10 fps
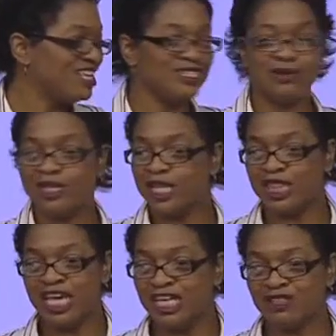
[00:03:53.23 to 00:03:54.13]
doing the
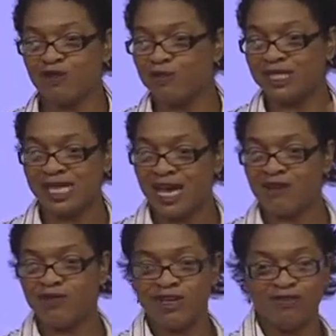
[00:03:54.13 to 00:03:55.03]
things from the
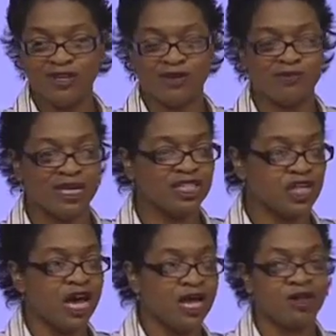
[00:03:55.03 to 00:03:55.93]
time we've, you know, been a
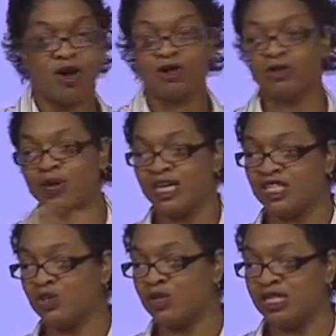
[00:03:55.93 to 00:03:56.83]
child all the way
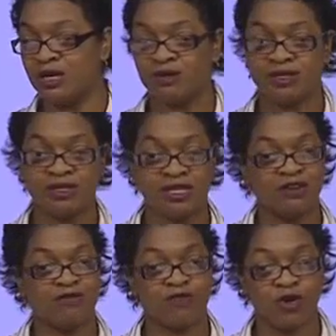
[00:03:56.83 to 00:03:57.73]
into adulthood
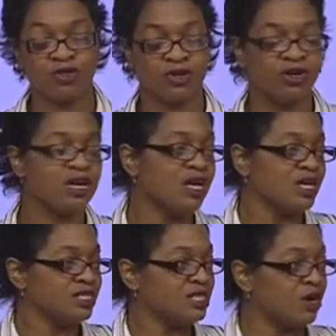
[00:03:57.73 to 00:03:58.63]
and further.
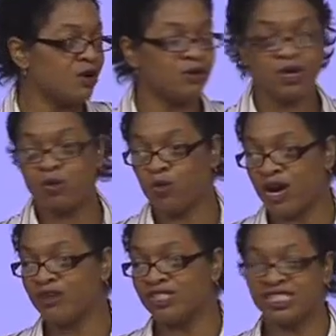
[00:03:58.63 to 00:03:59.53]
So it
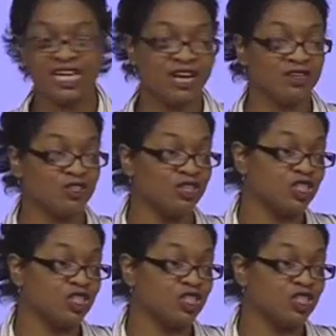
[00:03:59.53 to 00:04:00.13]
wears and tears on the